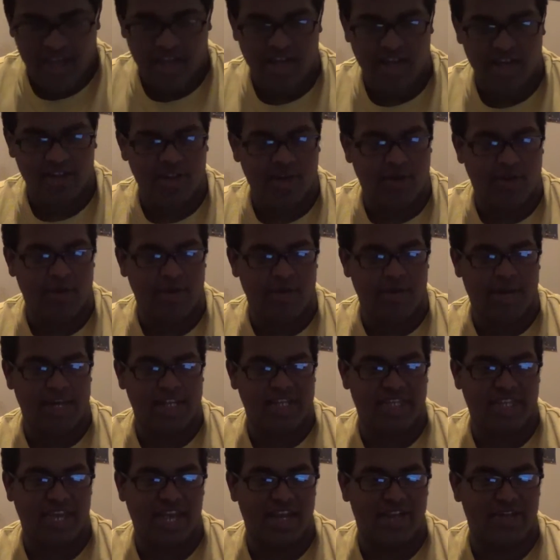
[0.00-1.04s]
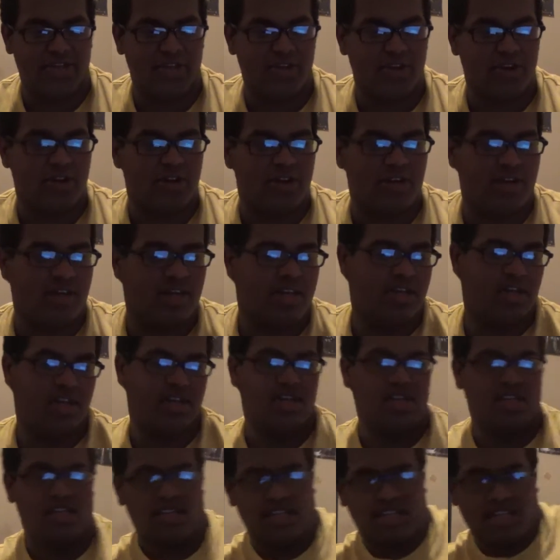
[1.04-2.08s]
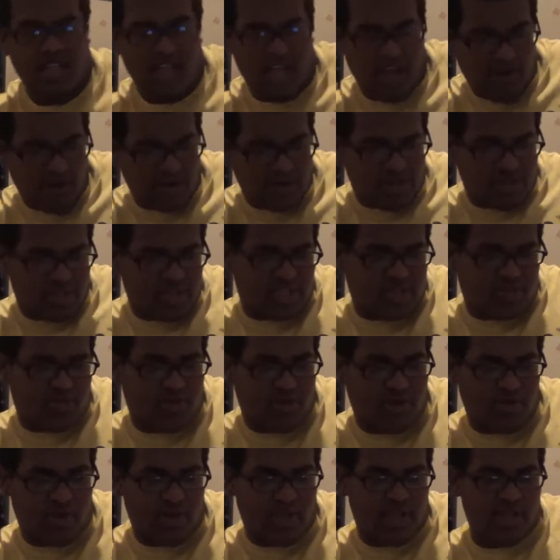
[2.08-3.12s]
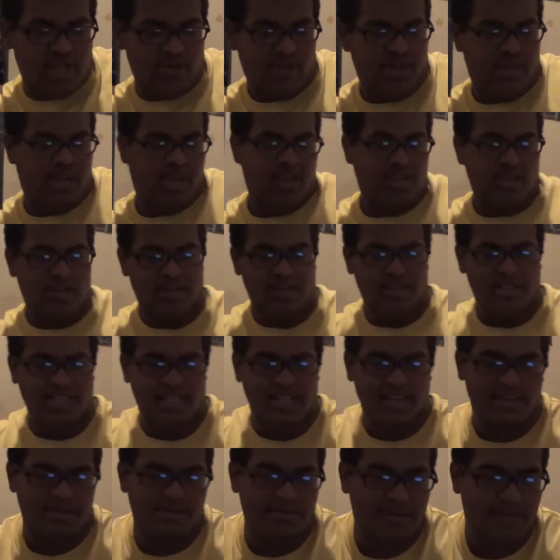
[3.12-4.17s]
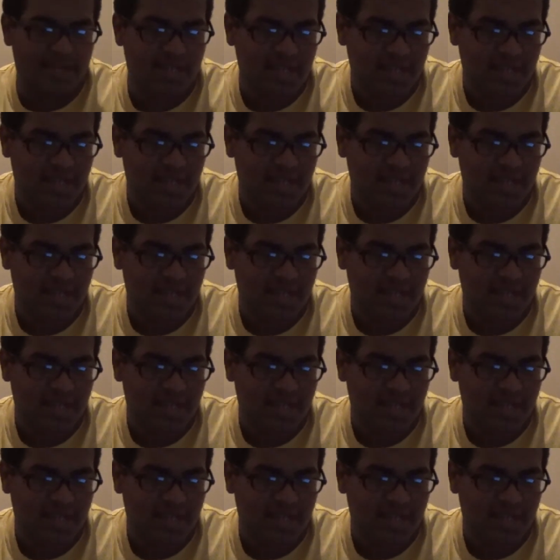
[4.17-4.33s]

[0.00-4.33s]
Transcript: No, one of my sides hurt. It's this one right here. Damn.